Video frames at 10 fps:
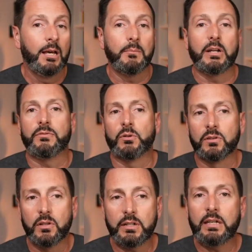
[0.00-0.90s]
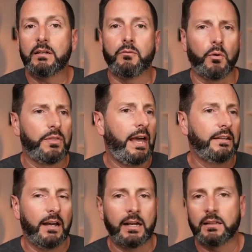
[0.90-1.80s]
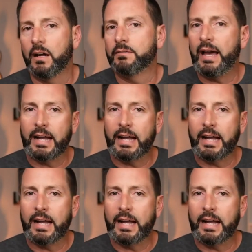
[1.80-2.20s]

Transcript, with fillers: But if you're looking for that nightlife